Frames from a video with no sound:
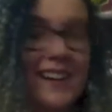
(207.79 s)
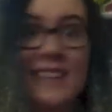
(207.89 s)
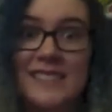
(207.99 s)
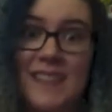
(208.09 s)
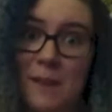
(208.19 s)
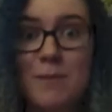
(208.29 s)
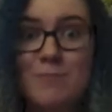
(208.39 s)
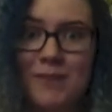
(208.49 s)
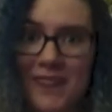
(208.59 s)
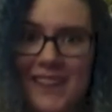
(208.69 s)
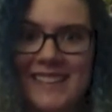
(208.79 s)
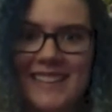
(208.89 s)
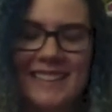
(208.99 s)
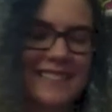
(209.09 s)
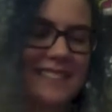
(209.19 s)
Send me
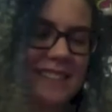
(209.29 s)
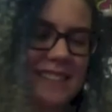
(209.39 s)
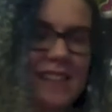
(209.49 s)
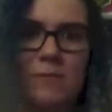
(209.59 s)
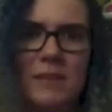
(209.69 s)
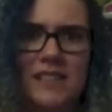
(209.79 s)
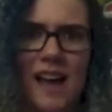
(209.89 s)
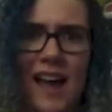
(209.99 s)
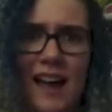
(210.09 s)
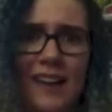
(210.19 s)
presents. Send me Psy.